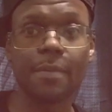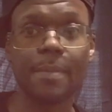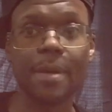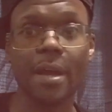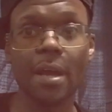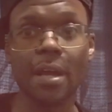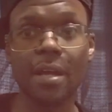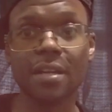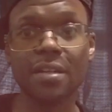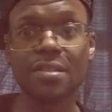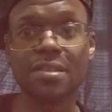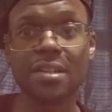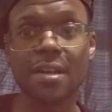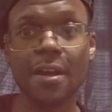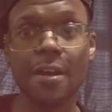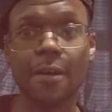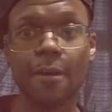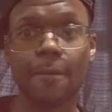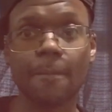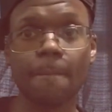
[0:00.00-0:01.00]
them ahead of
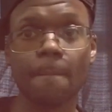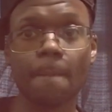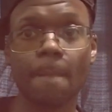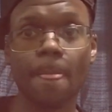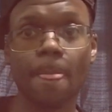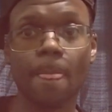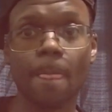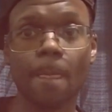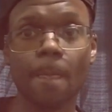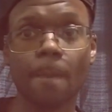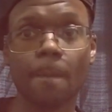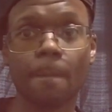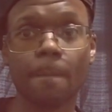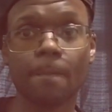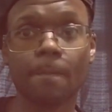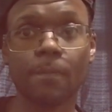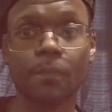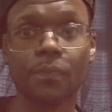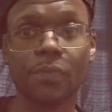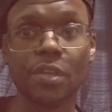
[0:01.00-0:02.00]
time.
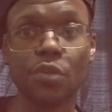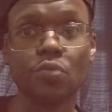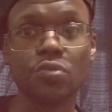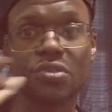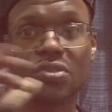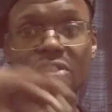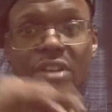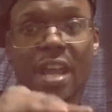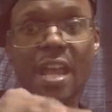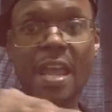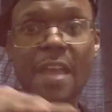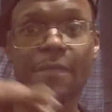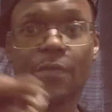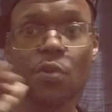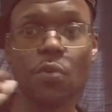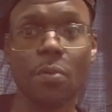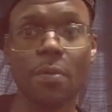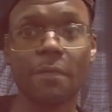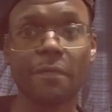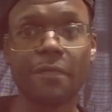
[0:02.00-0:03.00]
You save,
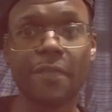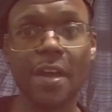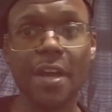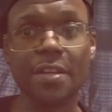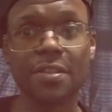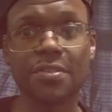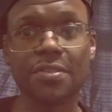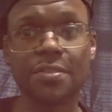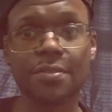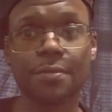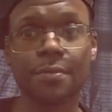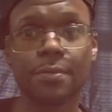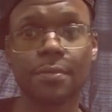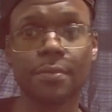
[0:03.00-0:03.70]
you invest.